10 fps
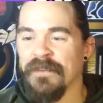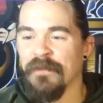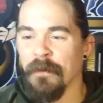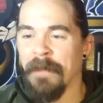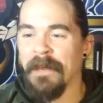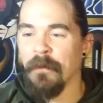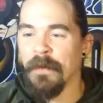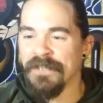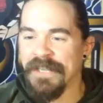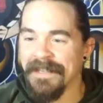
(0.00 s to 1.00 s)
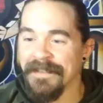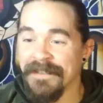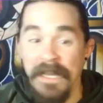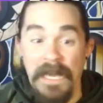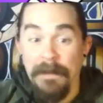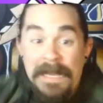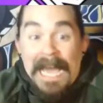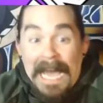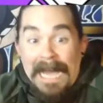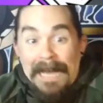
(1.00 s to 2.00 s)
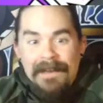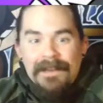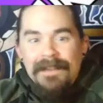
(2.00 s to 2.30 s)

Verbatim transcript: for Make a Wish kids, and I'm like, ah!